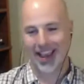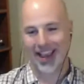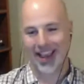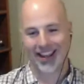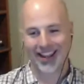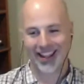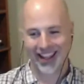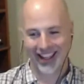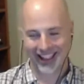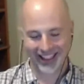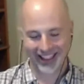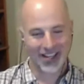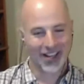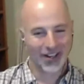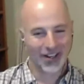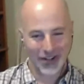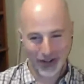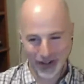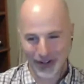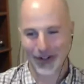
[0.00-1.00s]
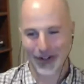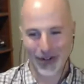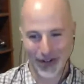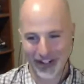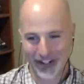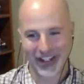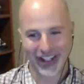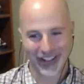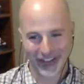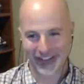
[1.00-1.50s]
Like, you're doing
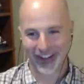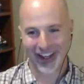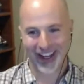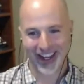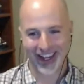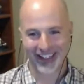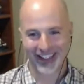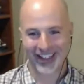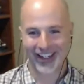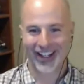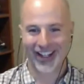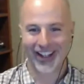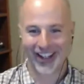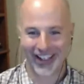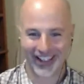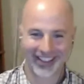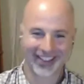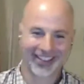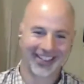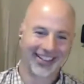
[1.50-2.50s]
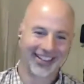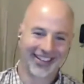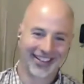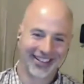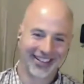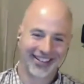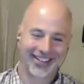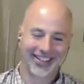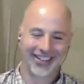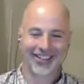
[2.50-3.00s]
just fine, you know? Like,
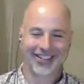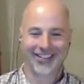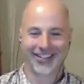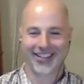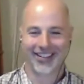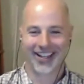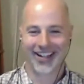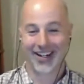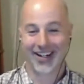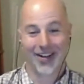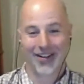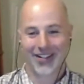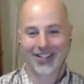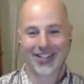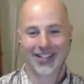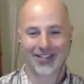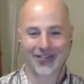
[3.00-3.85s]
so I don't know. It's just a